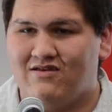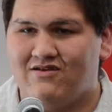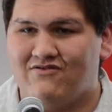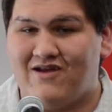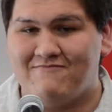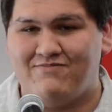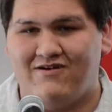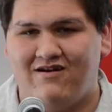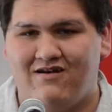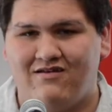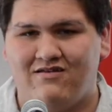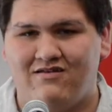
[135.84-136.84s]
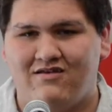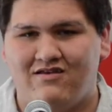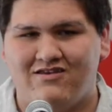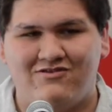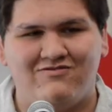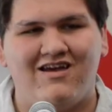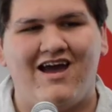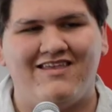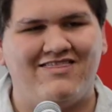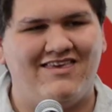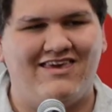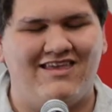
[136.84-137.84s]
Grandpa, you died
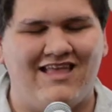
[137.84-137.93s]
thinking